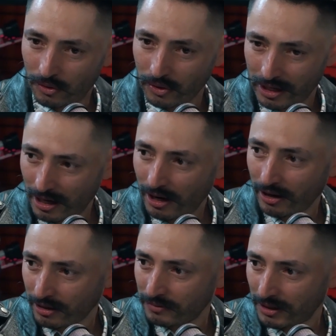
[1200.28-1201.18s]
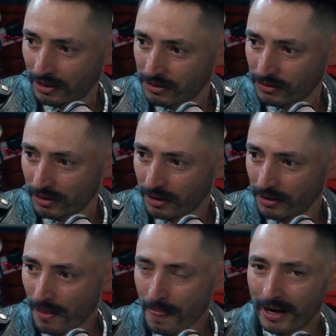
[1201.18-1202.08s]
or the heart of that story.
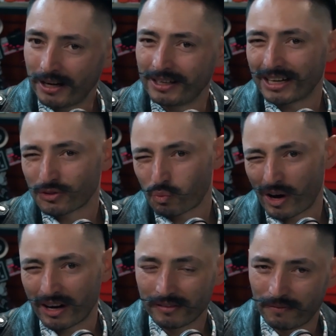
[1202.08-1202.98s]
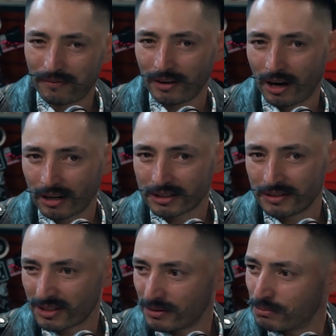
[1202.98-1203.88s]
And that's one of the flaws
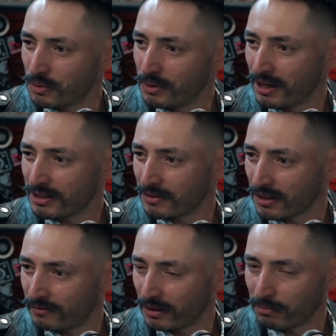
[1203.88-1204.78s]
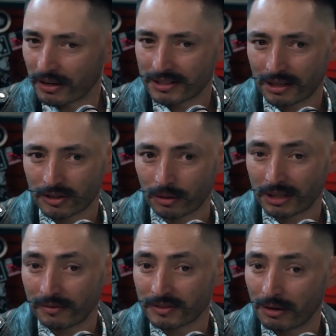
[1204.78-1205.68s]
in some movies and some filmmakers, that
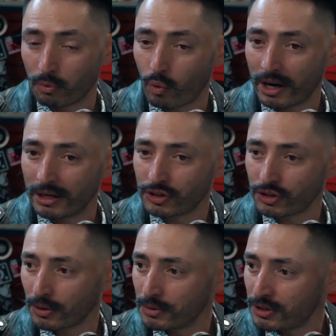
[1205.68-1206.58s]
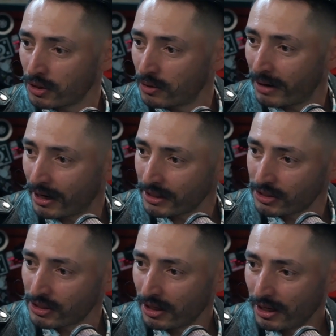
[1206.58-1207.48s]
sometimes they want to show so
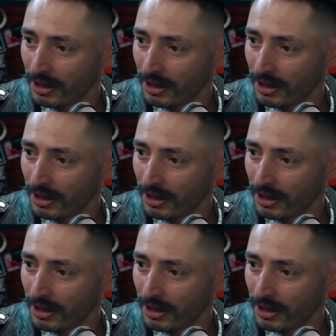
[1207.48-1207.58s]
much